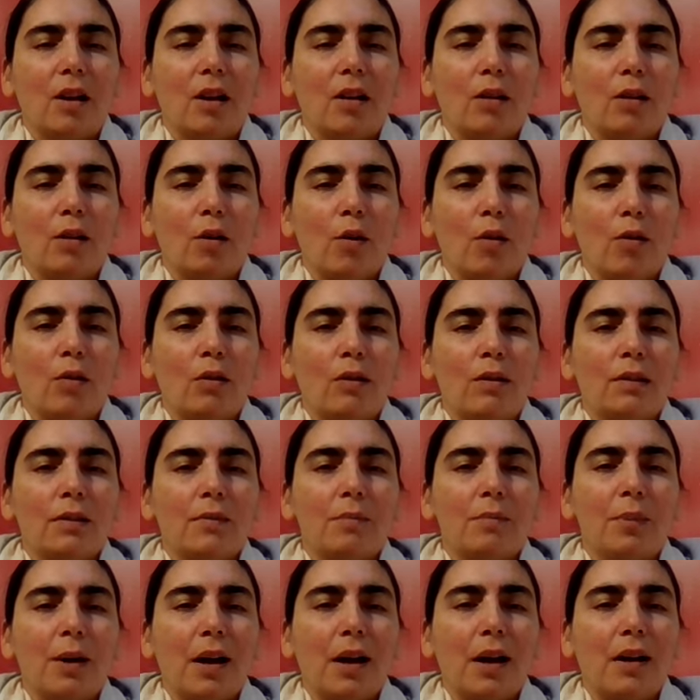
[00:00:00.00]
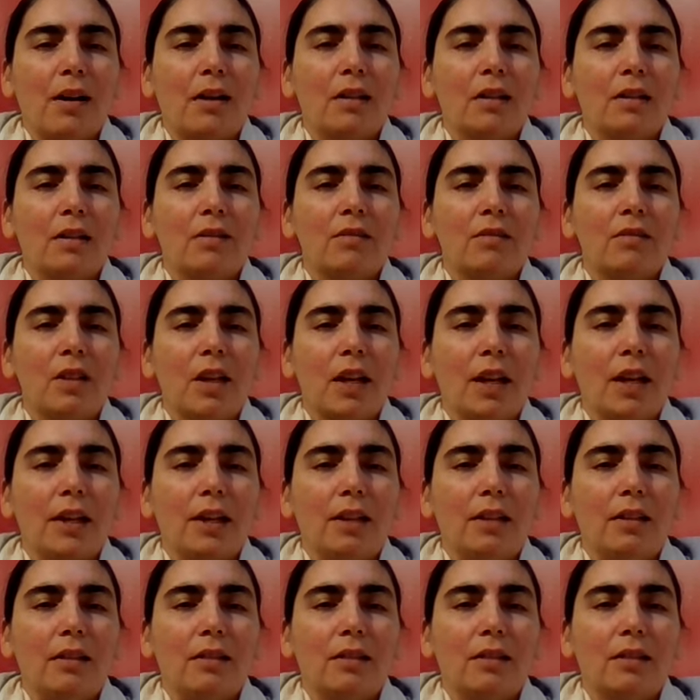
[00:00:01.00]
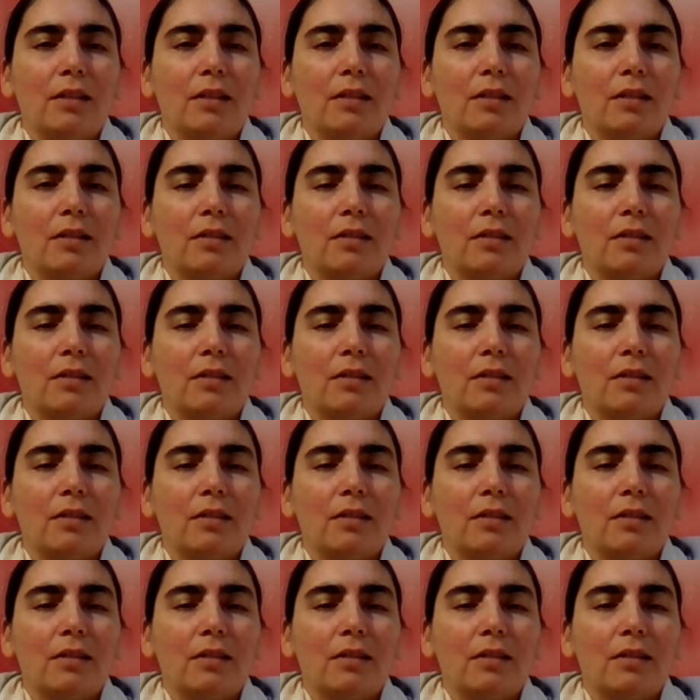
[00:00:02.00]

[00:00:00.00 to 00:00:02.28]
along the path of light.